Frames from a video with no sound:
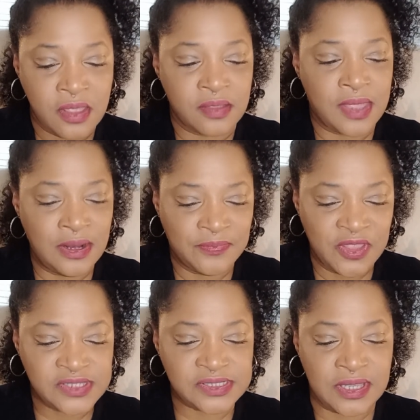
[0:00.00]
Caleb
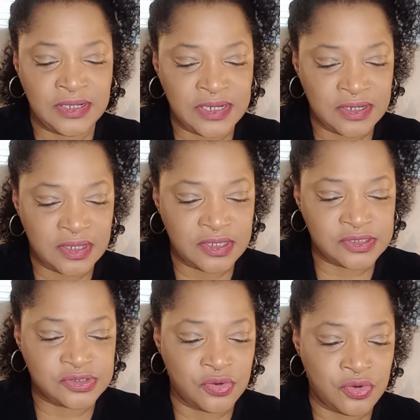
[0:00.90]
thinks Alina
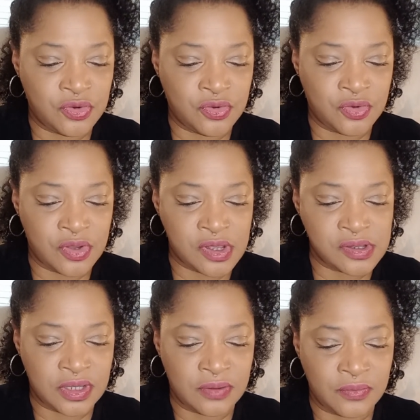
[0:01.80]

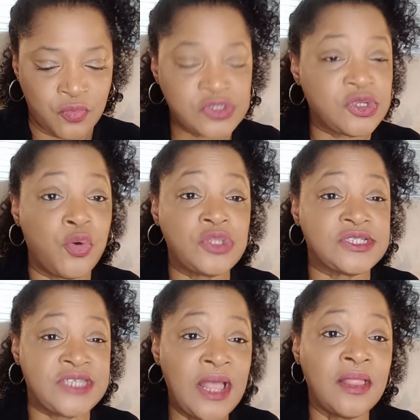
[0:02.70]
wasn't going to
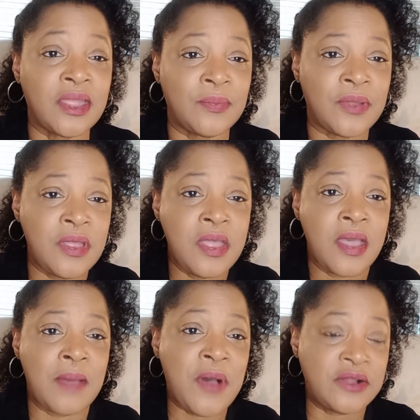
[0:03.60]
tell him
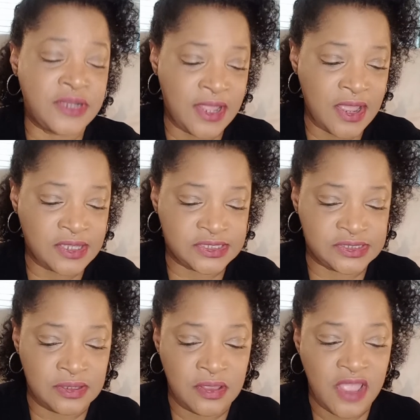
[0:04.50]
about the
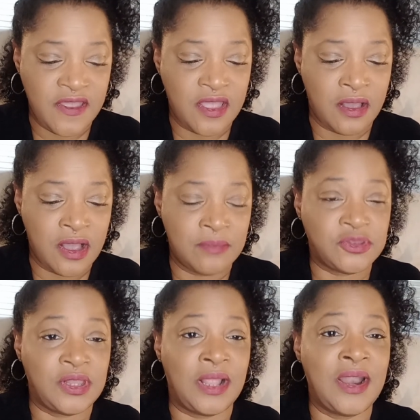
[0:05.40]
ex.
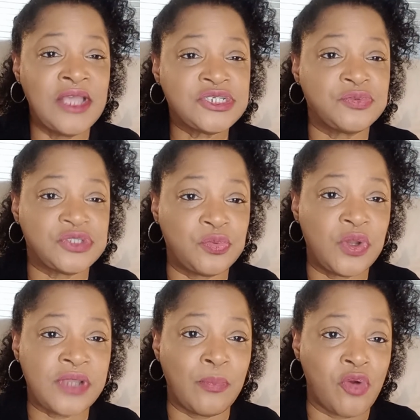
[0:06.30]
Elijah was the
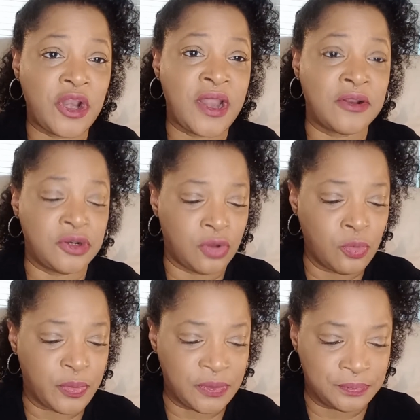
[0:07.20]
one that brought it out in the
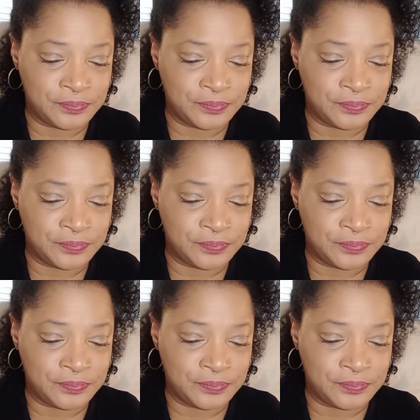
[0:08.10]
open.